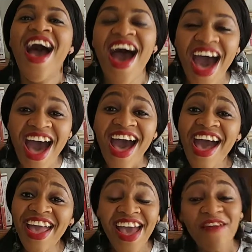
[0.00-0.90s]

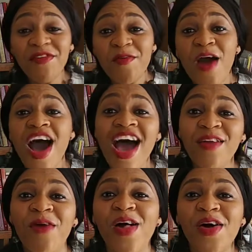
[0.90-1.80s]
Hi,
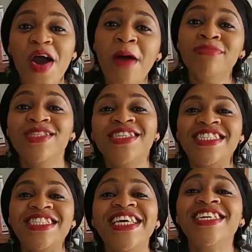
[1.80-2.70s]
everyone. Welcome to
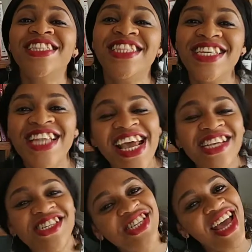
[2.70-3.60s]
Tilt the
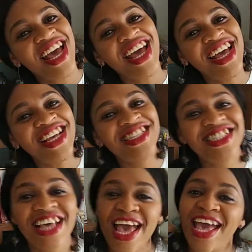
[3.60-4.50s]
Nations.